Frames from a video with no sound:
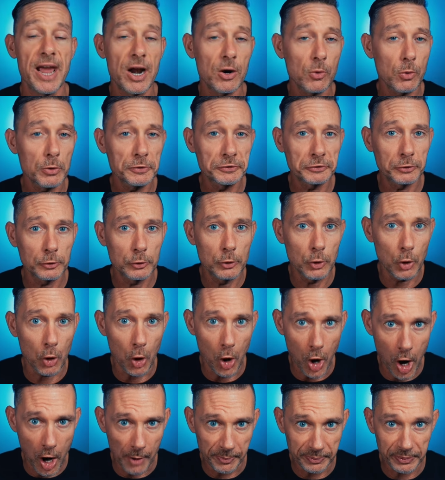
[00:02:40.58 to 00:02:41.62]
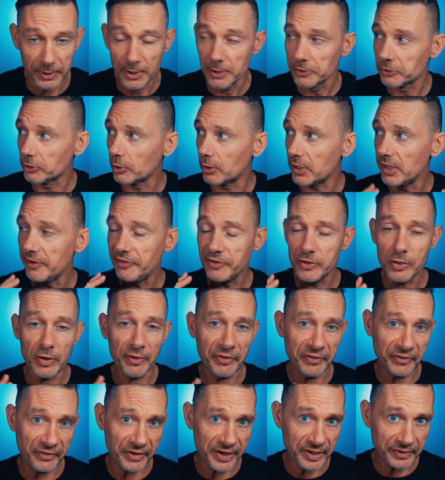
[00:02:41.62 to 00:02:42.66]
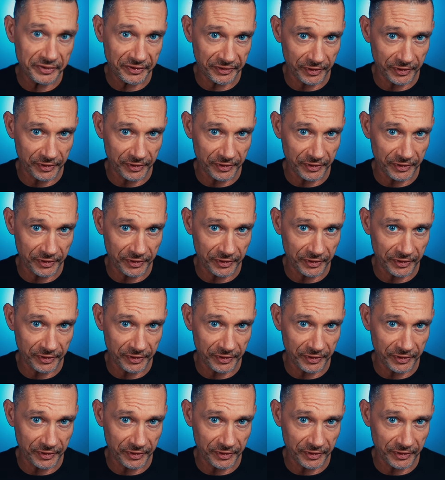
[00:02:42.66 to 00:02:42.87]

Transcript: Air wants to go up. So if you're feet